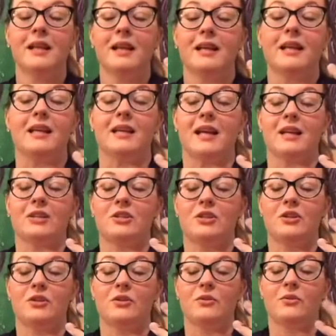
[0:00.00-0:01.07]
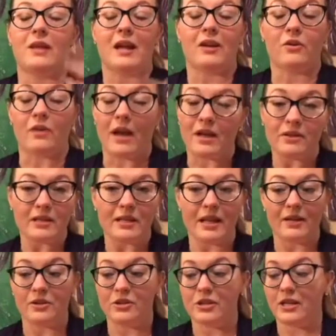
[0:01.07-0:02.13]
connect to that grounded
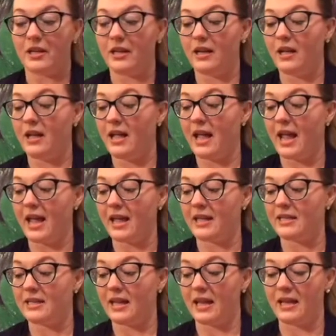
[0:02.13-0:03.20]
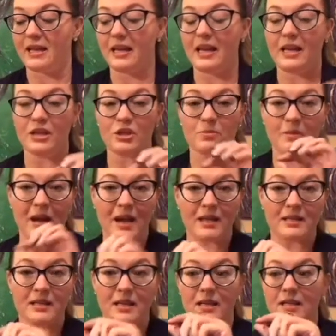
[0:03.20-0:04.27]
energy, and in each
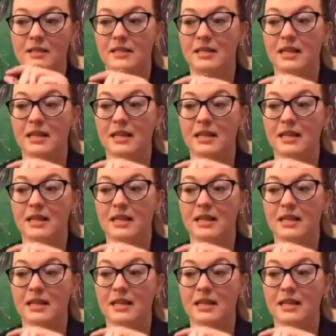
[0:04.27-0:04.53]
painting's